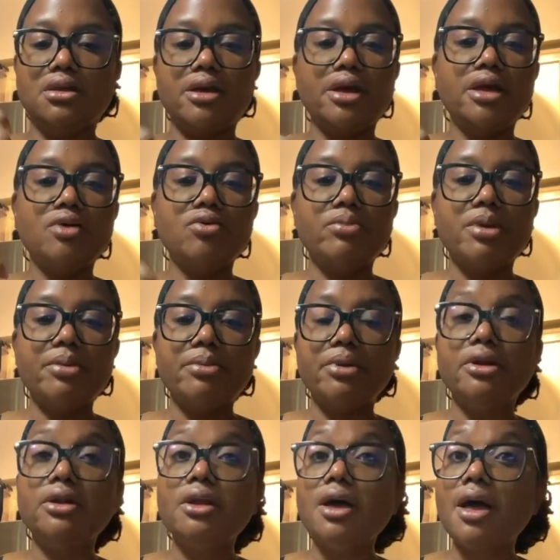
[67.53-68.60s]
And
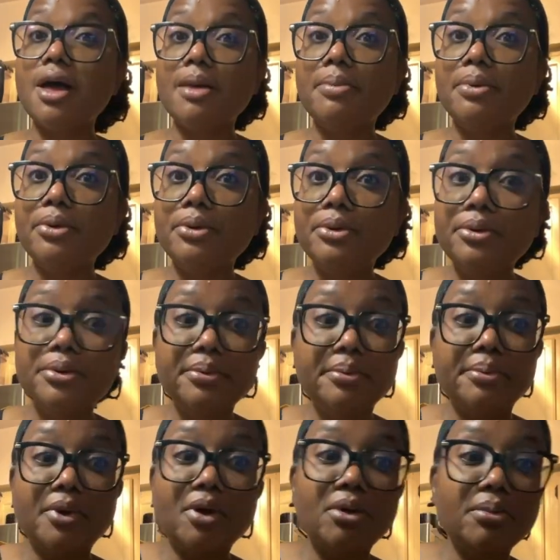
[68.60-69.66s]
remember the apple
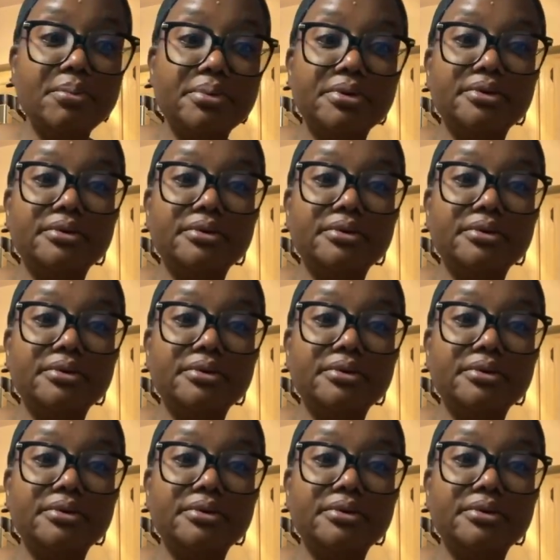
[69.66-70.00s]
pulp?